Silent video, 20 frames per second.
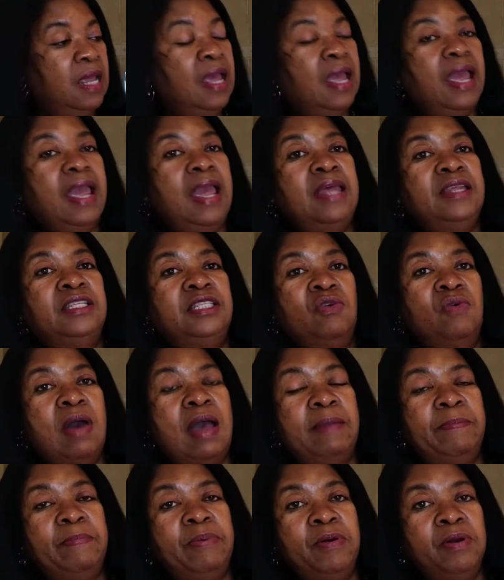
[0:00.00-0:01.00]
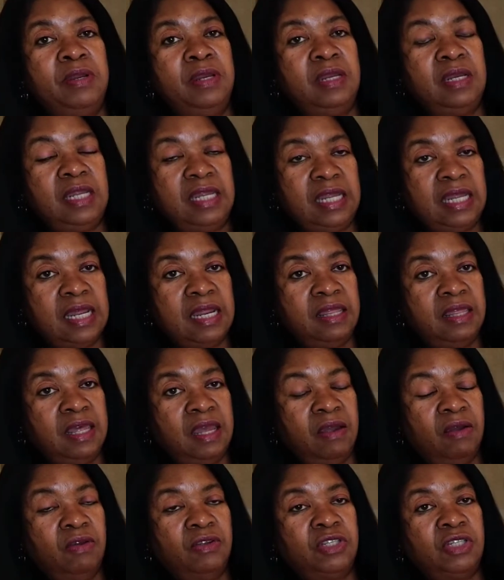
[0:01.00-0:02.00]
And so I put it in
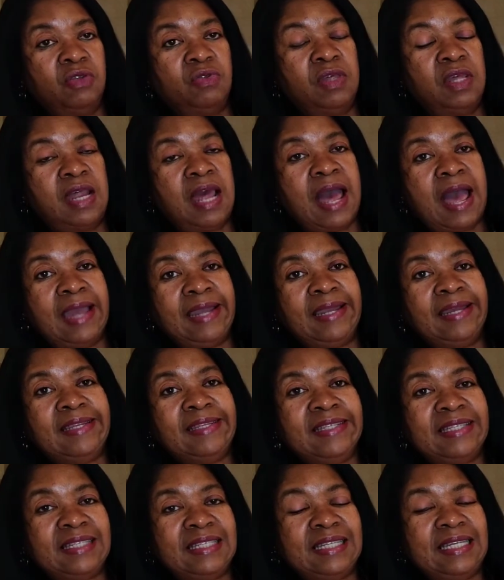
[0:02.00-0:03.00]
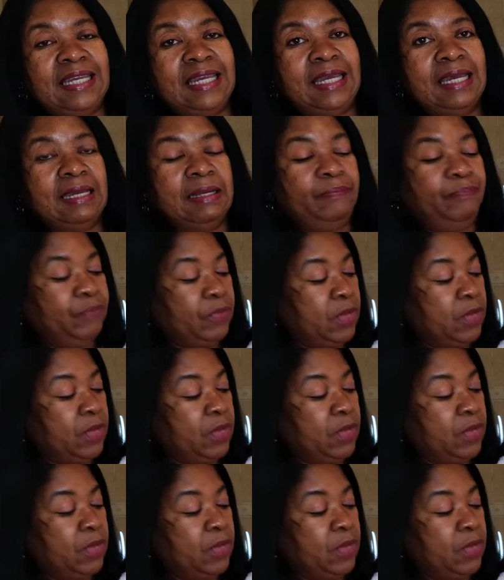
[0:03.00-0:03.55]
there so that I can see it.